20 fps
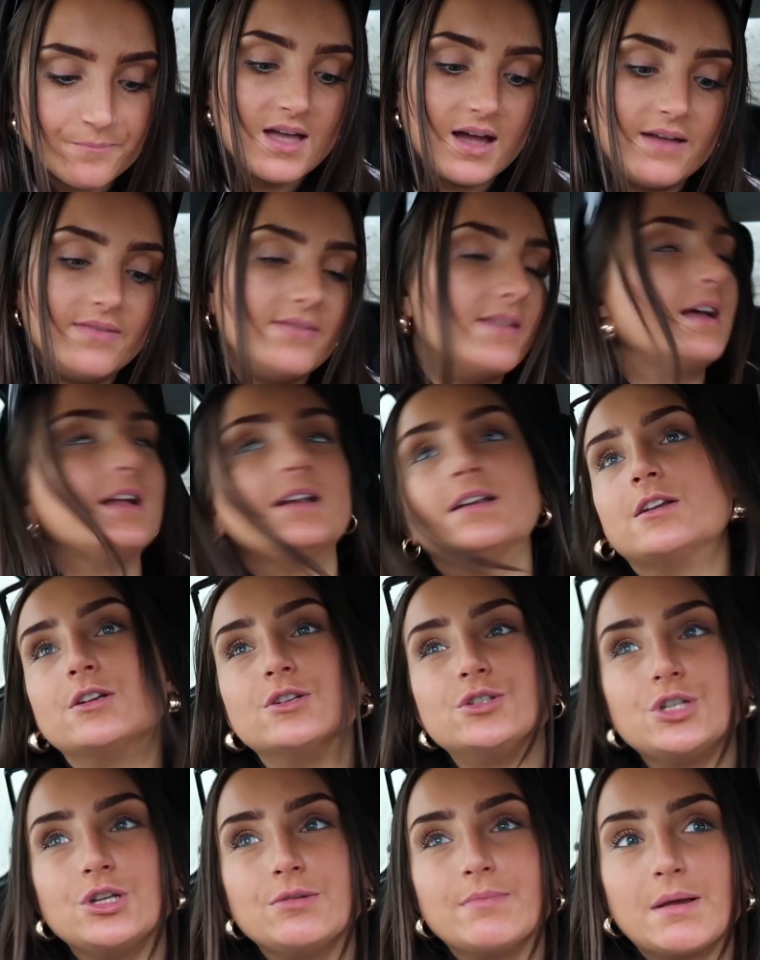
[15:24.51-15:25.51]
and then
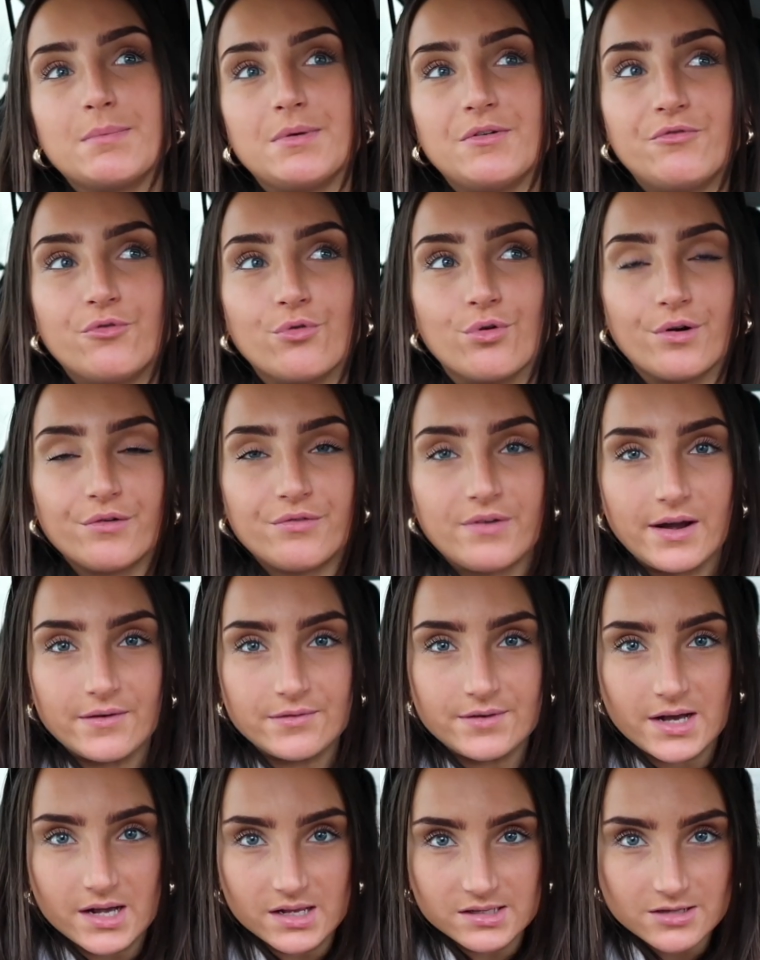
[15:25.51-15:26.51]
do maybe 4 or 5
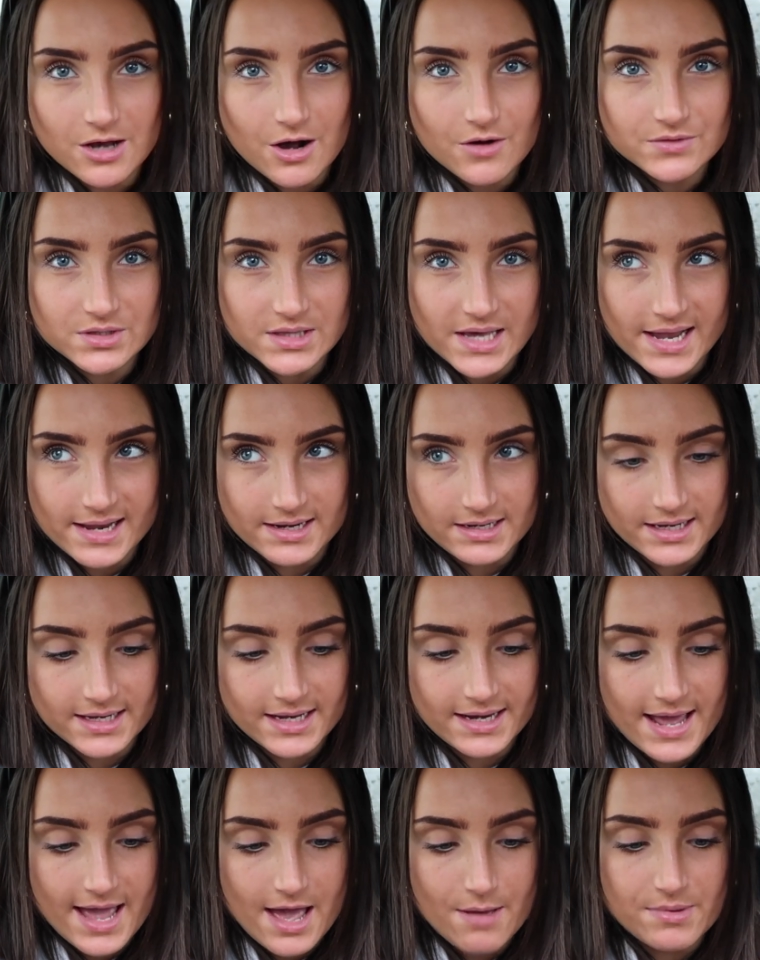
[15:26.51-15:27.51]
nights after that in like
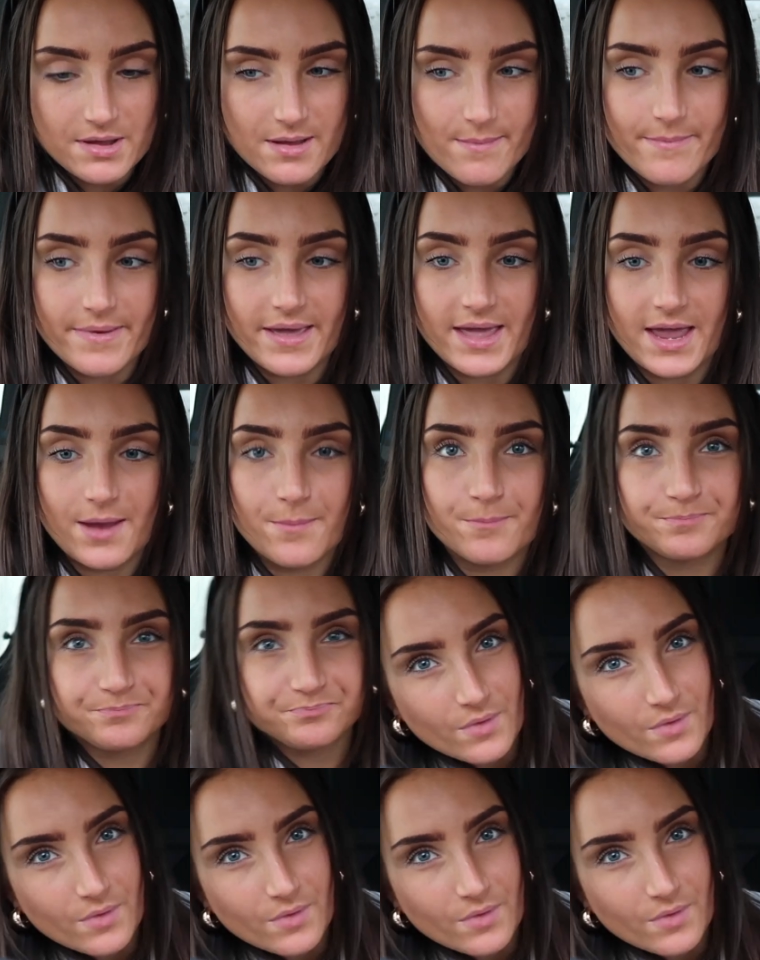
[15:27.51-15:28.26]
an Airbnb